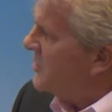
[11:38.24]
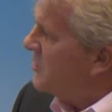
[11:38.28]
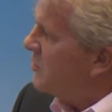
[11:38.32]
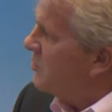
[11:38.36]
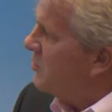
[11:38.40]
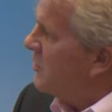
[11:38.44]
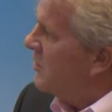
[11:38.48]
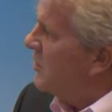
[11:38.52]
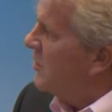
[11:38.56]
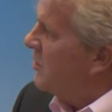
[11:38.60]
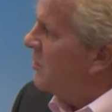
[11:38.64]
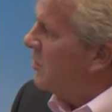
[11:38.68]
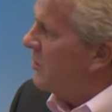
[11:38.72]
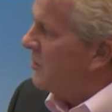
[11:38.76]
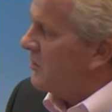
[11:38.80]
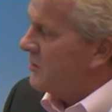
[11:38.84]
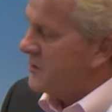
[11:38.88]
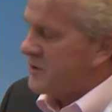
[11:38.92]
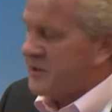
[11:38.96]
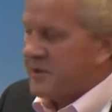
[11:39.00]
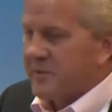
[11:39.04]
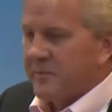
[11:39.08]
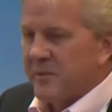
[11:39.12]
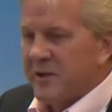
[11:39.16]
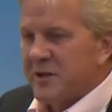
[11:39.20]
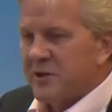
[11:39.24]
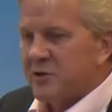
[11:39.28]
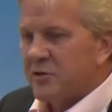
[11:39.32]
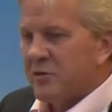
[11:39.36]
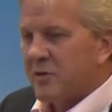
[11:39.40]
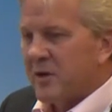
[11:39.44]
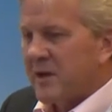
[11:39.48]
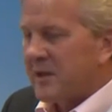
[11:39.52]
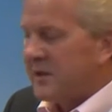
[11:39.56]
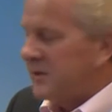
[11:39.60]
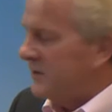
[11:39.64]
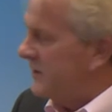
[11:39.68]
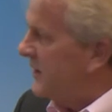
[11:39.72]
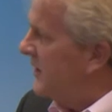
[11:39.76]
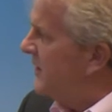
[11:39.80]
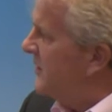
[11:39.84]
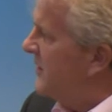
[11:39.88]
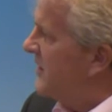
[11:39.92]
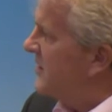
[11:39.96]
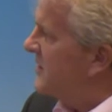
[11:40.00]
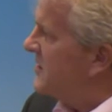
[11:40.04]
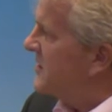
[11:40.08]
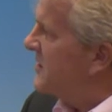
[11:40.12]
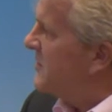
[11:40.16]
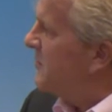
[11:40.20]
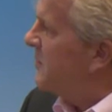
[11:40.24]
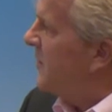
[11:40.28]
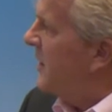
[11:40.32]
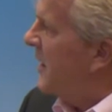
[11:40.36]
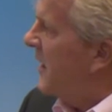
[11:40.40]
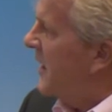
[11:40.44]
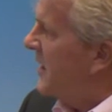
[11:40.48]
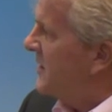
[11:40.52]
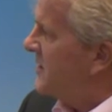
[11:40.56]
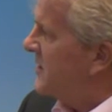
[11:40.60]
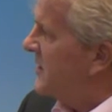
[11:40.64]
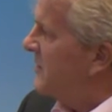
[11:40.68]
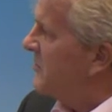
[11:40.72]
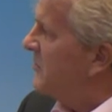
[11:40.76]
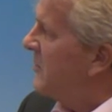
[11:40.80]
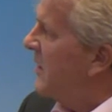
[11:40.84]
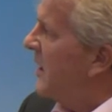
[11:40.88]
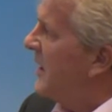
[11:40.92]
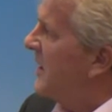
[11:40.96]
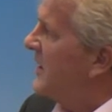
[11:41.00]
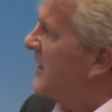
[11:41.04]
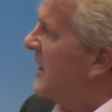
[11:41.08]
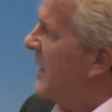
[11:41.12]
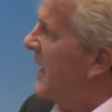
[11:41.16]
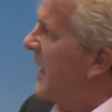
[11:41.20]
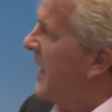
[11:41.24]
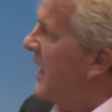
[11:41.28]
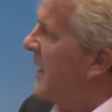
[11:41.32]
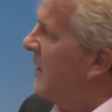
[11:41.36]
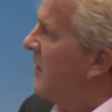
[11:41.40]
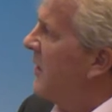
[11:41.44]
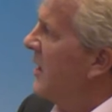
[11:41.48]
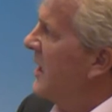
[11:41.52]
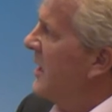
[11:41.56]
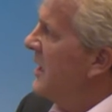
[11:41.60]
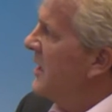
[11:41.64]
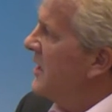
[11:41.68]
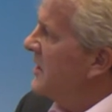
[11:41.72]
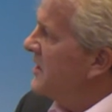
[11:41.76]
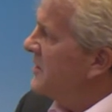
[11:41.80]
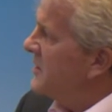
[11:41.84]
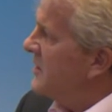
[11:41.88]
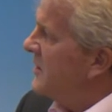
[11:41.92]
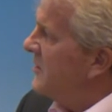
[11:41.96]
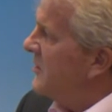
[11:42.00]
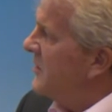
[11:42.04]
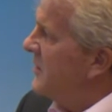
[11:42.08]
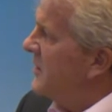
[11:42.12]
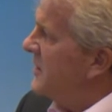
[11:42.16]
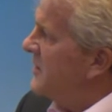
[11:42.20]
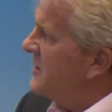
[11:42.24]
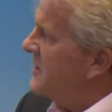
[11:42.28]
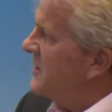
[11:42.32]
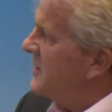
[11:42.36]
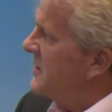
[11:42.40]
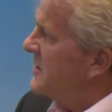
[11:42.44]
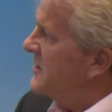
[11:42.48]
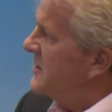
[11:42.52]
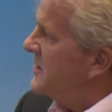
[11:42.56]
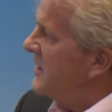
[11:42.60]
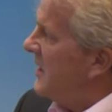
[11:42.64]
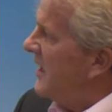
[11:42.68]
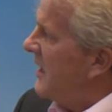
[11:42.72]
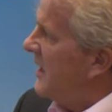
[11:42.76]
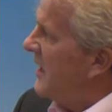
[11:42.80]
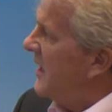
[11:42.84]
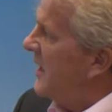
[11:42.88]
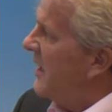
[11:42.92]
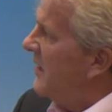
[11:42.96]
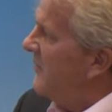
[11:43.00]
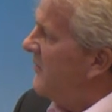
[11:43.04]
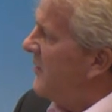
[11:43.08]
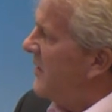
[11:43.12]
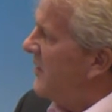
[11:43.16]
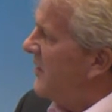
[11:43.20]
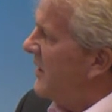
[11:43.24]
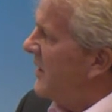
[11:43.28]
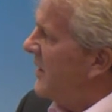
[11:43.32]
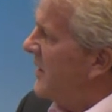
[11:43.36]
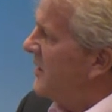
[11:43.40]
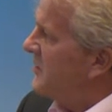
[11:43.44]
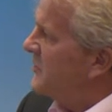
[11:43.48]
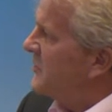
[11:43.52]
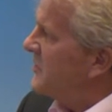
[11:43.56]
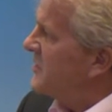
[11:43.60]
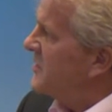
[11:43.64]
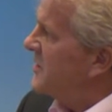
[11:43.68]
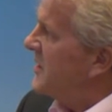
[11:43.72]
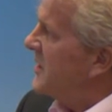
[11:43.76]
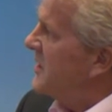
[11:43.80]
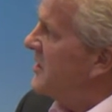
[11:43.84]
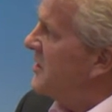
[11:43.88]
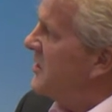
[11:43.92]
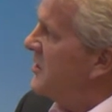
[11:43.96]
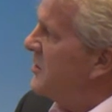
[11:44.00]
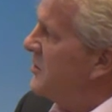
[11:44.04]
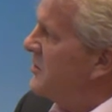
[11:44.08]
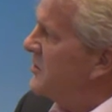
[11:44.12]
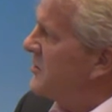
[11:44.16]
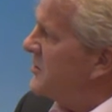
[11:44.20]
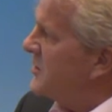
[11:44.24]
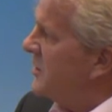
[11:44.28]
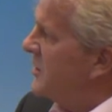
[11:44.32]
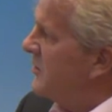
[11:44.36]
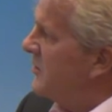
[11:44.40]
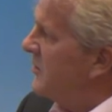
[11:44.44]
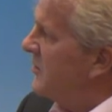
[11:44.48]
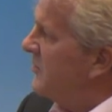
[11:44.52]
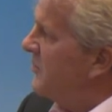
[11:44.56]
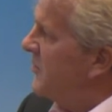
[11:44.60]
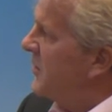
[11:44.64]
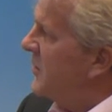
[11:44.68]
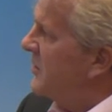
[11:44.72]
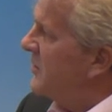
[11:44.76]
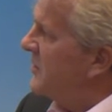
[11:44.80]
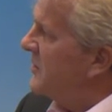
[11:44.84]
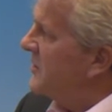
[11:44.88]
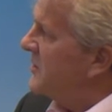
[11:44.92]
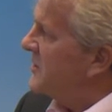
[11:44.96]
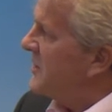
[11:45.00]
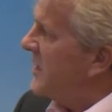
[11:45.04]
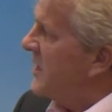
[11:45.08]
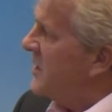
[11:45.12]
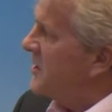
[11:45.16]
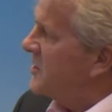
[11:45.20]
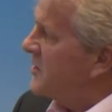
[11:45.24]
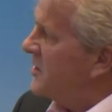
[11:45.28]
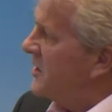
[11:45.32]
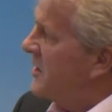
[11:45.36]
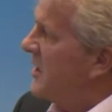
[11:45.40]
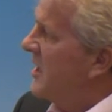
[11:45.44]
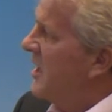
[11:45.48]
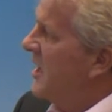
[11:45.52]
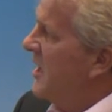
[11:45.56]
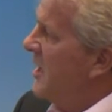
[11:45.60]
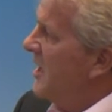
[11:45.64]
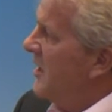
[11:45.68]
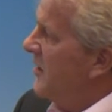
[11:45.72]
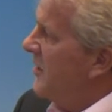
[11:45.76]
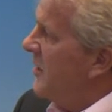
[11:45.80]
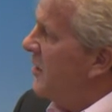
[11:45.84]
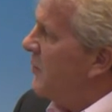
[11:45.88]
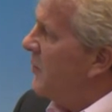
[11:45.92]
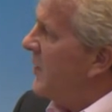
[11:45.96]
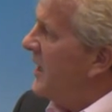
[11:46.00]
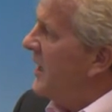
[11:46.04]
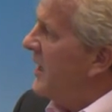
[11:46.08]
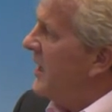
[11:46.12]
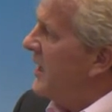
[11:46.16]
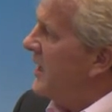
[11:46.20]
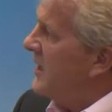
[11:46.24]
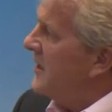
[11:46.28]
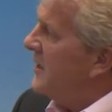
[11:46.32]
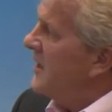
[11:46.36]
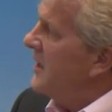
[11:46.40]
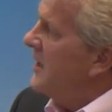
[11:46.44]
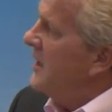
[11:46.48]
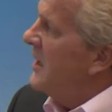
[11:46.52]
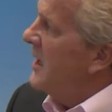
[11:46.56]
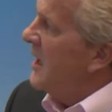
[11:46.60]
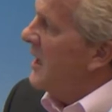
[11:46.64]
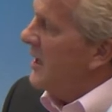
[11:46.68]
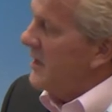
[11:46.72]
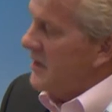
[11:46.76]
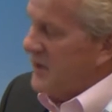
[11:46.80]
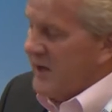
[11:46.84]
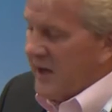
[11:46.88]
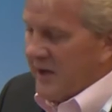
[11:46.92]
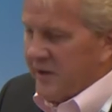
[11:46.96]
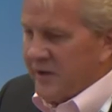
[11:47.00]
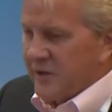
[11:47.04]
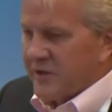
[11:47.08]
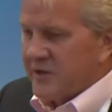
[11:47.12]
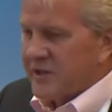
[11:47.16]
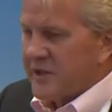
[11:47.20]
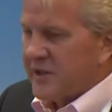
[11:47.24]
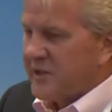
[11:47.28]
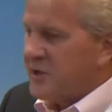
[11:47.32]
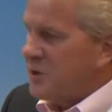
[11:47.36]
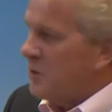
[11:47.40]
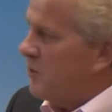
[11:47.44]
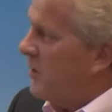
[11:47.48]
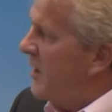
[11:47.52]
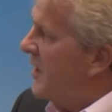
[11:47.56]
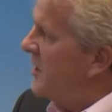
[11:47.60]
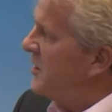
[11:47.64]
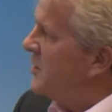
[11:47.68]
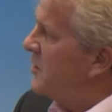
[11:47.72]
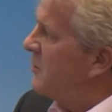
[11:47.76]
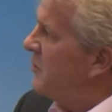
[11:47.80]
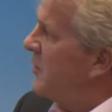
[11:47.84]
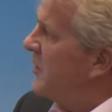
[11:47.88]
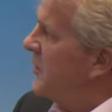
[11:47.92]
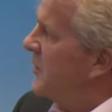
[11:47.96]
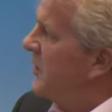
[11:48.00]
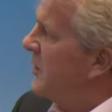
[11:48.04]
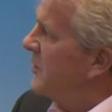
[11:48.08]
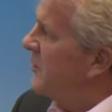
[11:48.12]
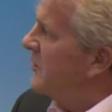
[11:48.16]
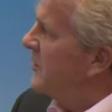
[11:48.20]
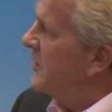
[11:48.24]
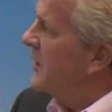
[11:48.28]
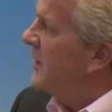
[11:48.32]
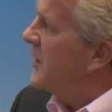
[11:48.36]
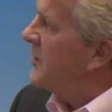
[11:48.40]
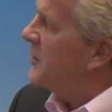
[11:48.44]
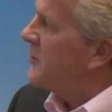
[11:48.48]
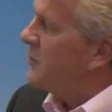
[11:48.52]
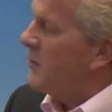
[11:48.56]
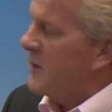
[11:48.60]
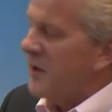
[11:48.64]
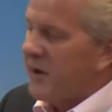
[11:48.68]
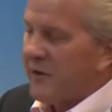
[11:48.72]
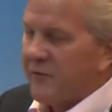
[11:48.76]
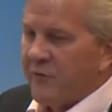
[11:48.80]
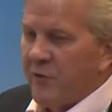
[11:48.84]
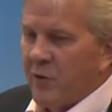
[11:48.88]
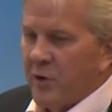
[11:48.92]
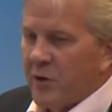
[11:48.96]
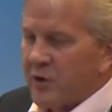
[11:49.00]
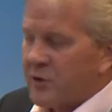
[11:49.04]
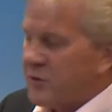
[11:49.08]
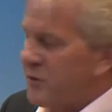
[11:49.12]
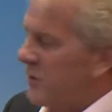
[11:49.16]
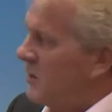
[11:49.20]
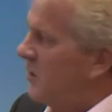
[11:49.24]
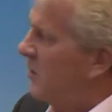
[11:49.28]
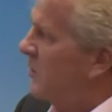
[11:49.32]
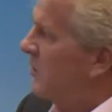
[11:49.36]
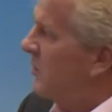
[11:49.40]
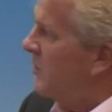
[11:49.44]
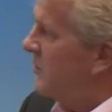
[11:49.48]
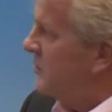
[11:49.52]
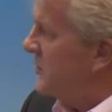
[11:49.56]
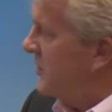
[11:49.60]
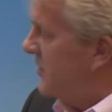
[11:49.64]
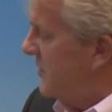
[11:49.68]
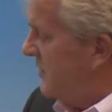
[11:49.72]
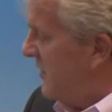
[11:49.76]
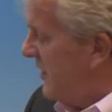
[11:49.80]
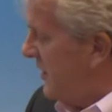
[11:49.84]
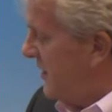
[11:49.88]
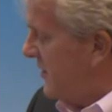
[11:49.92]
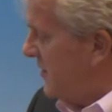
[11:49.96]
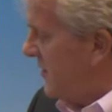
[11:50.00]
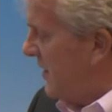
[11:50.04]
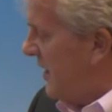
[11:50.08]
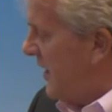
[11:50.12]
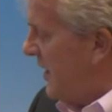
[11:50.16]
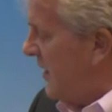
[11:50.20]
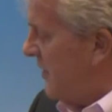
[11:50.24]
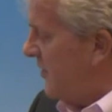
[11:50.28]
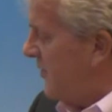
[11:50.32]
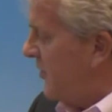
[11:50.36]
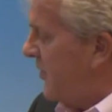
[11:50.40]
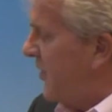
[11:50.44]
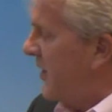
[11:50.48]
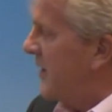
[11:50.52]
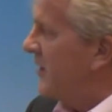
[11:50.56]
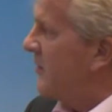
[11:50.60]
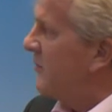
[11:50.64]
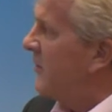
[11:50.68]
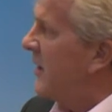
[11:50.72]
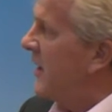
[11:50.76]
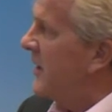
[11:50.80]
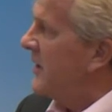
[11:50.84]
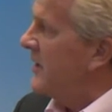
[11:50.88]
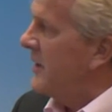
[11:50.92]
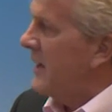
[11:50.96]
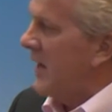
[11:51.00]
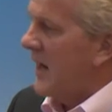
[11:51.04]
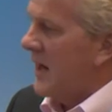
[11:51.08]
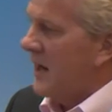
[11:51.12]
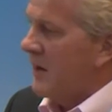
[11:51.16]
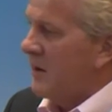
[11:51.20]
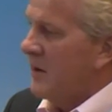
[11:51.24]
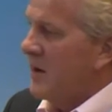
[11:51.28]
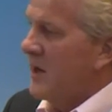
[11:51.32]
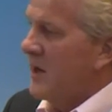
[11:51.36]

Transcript: drill holes to be drilled in this deposit right now. So this is a very interesting new zone of mineralization that we hit. Another situation with only 3 or 4 drill holes in the entire thing right now.